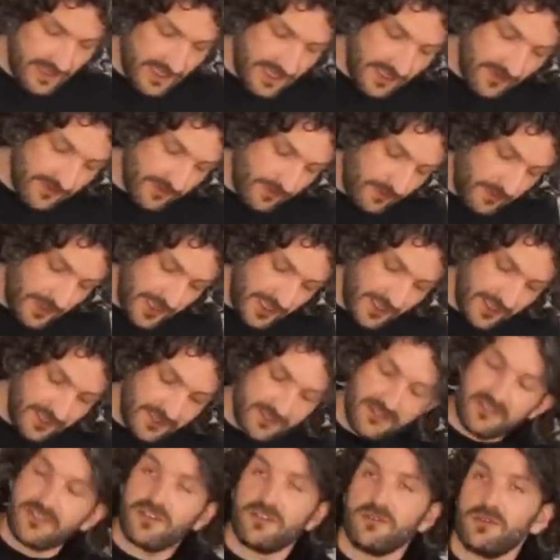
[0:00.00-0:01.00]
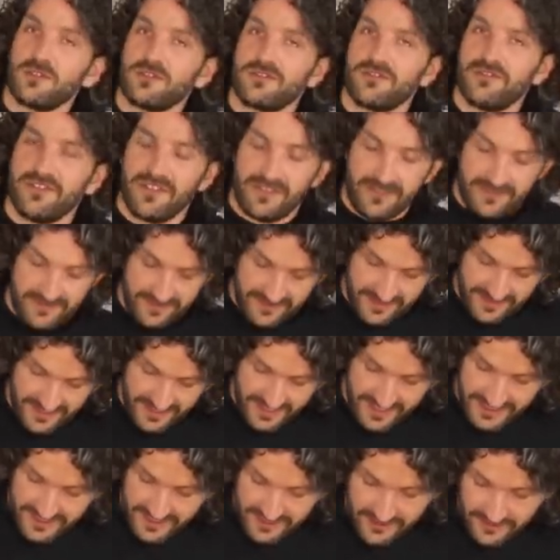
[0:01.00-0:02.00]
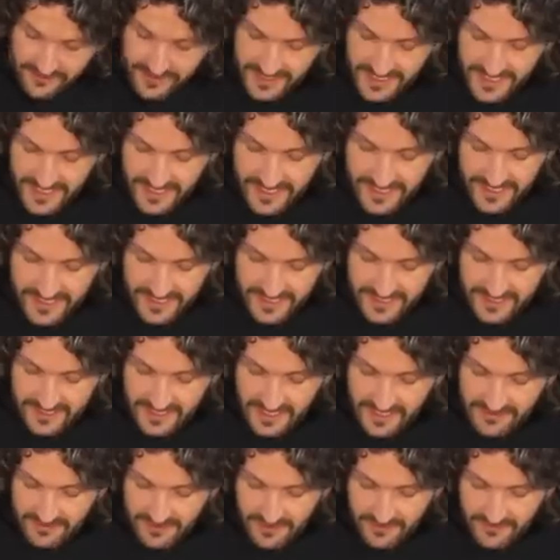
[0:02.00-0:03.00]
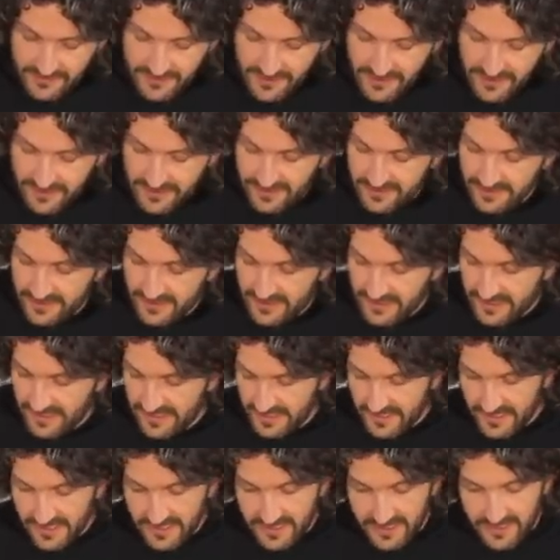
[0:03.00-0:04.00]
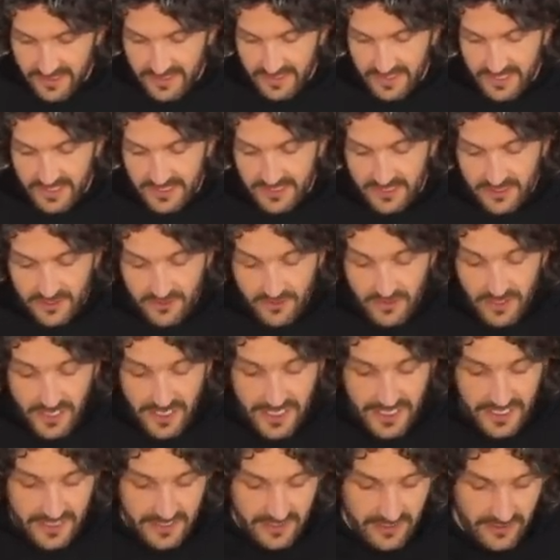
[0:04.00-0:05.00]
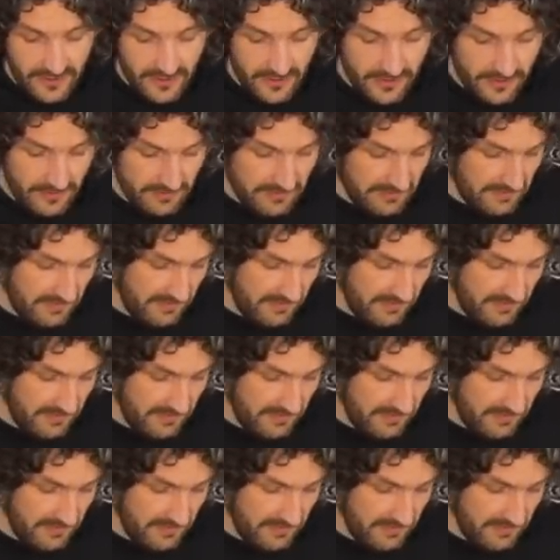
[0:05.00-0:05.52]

And for me this is always fun. It's creating, it's having fun, it's trying to